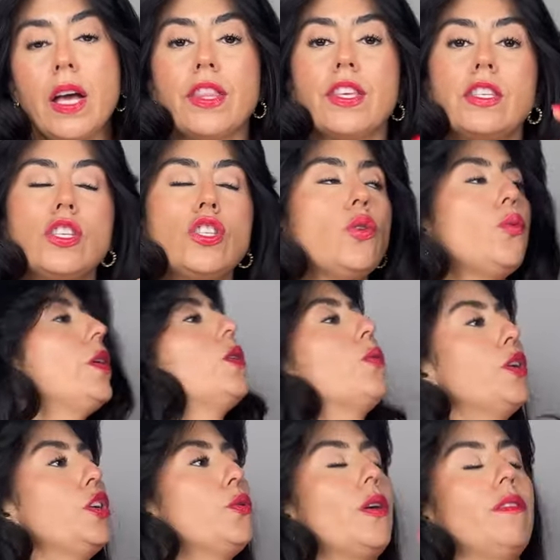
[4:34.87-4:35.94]
This is the week
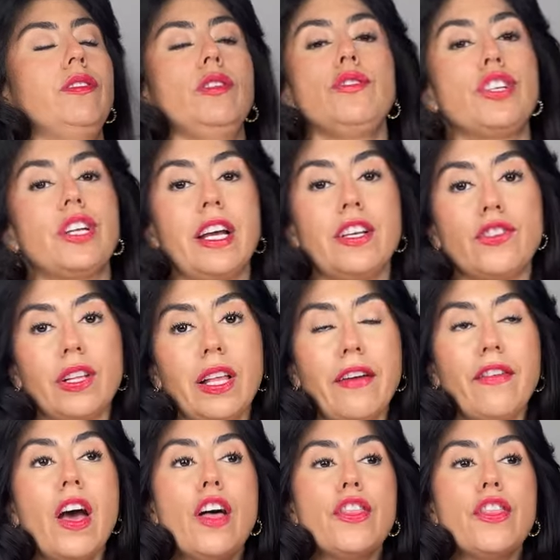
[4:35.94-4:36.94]
where you revolutionize your life.